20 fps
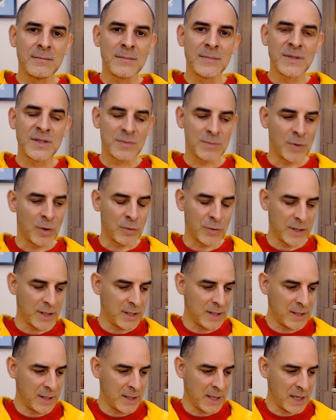
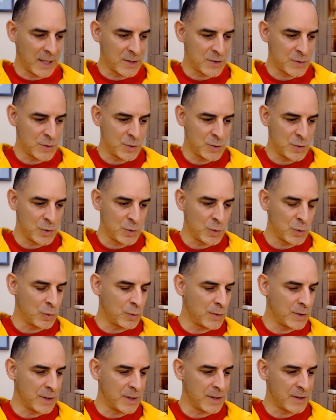Smoking has to do
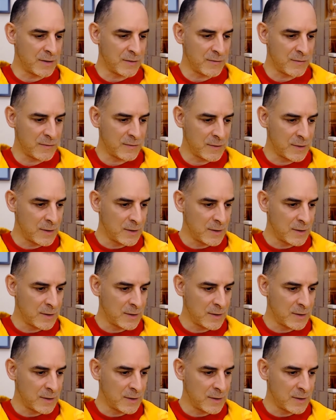with,